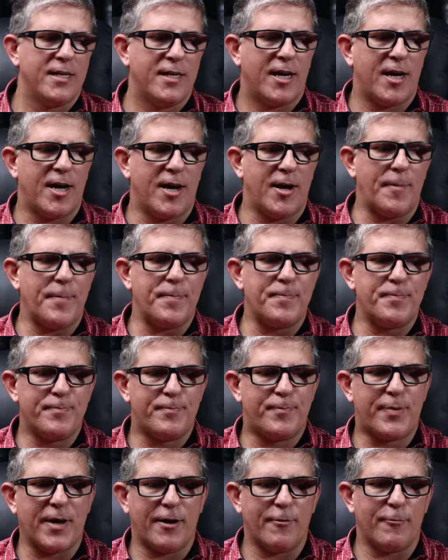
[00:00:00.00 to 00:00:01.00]

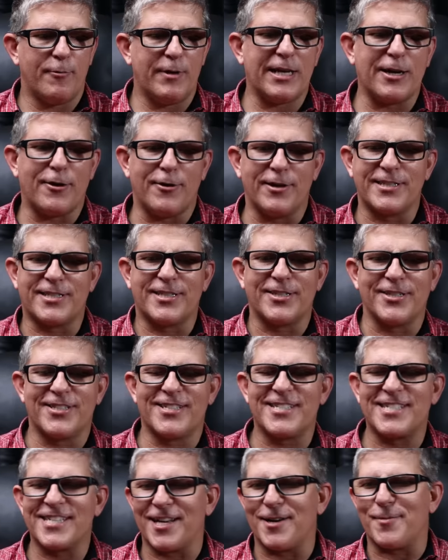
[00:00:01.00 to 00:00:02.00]
But we go into
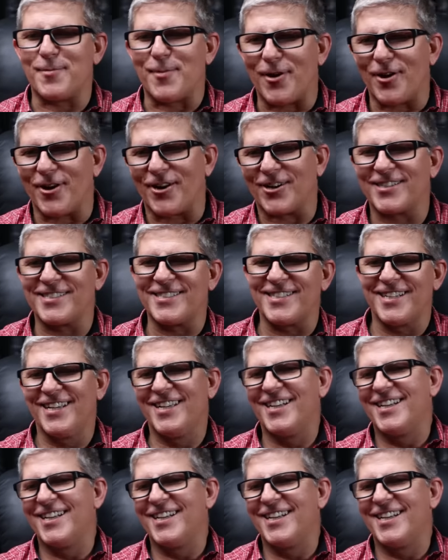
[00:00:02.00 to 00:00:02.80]
Cinemark's